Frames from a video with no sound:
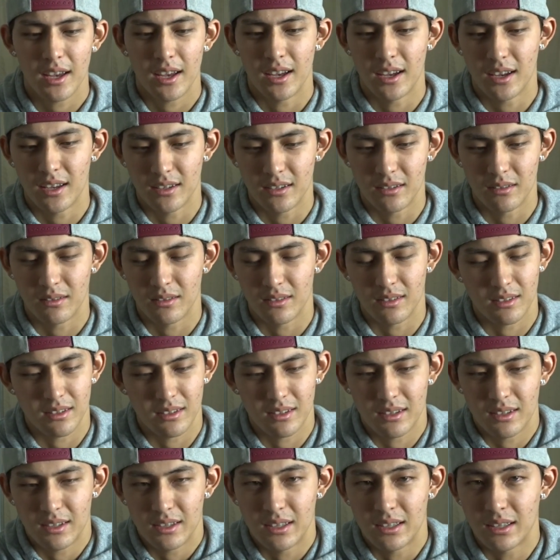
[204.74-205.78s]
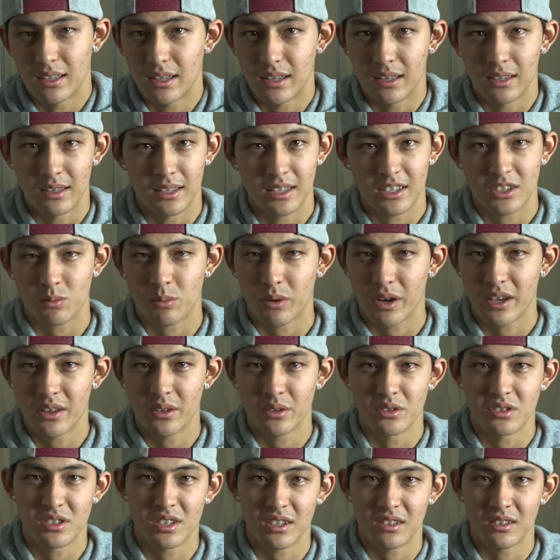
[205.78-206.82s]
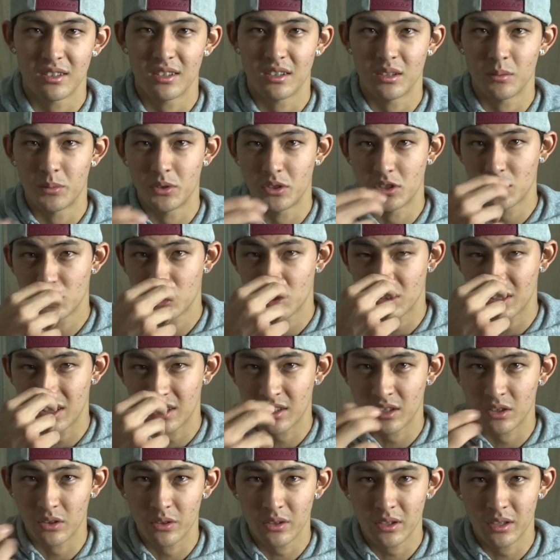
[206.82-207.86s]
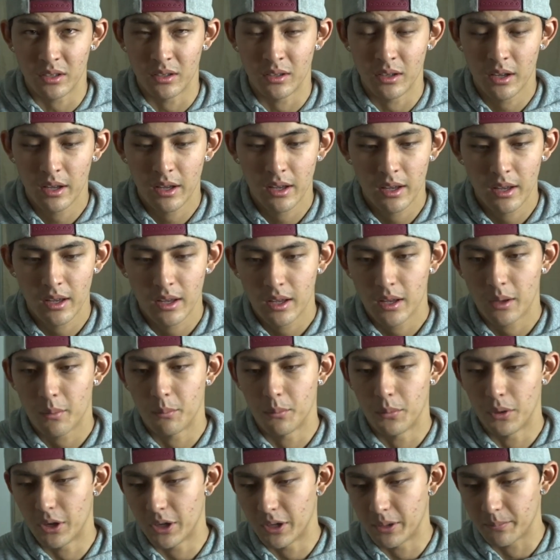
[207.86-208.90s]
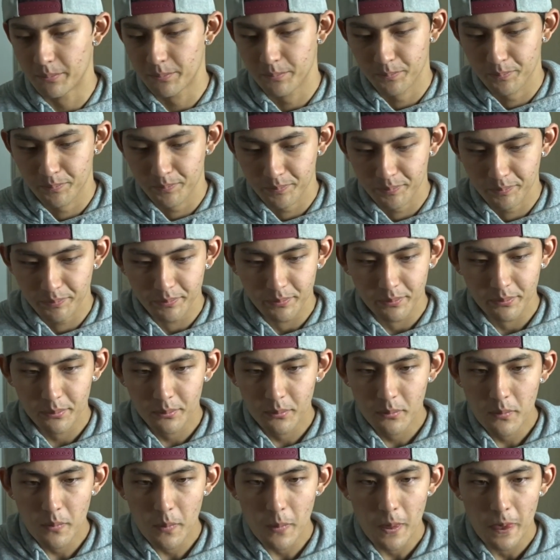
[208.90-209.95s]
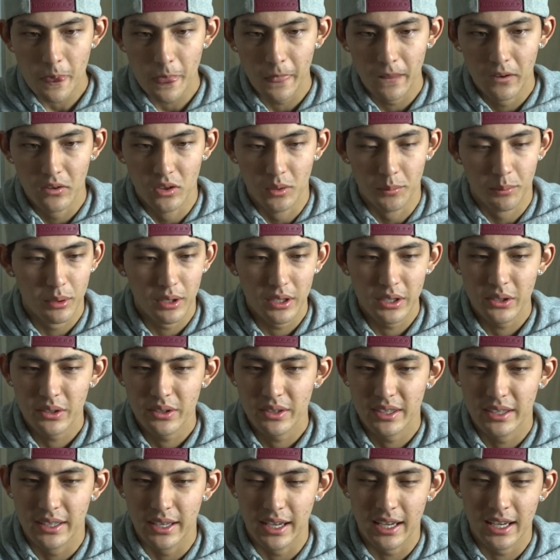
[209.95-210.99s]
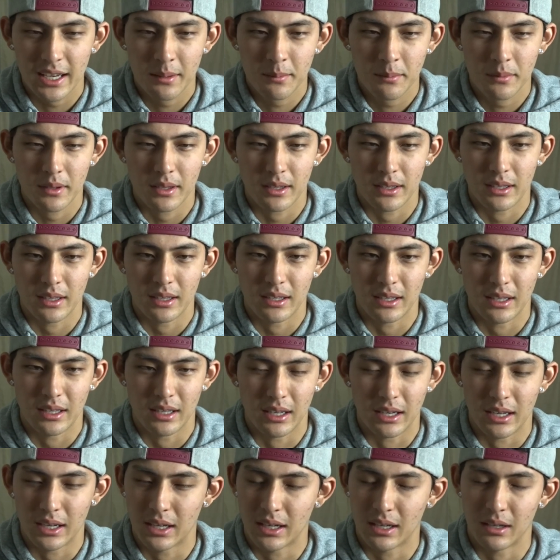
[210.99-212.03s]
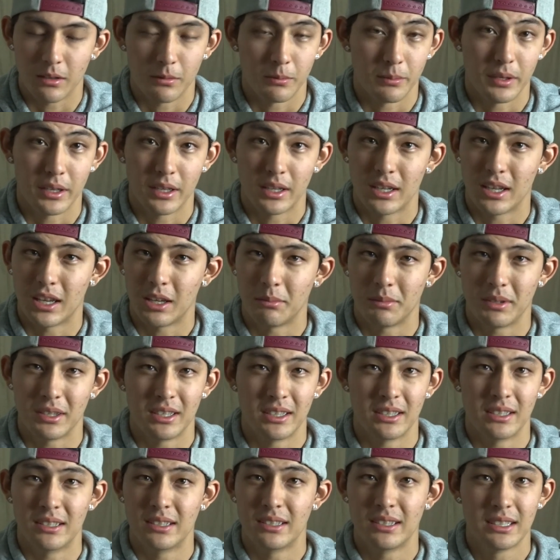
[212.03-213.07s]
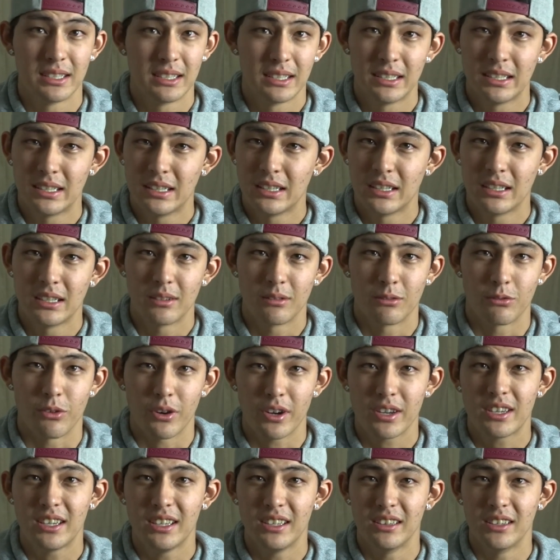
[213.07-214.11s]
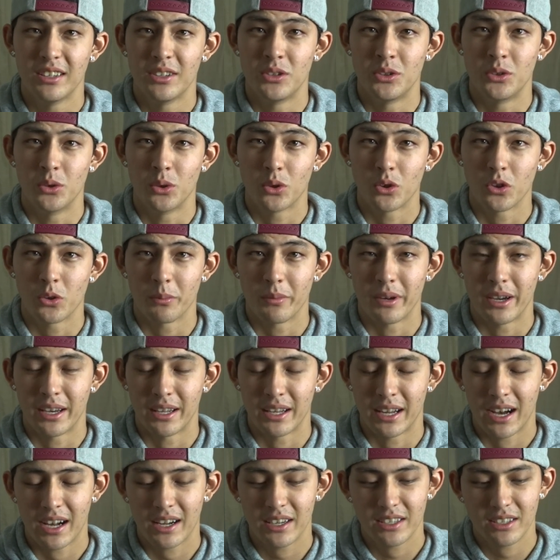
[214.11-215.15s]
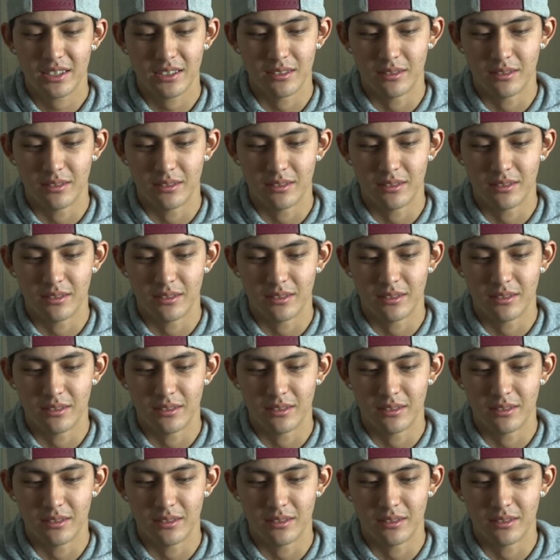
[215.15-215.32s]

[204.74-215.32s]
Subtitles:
And that's why they're sitting in the position that they're in. But the player of the game, oh man, I mean, Frankie Lindor, man, how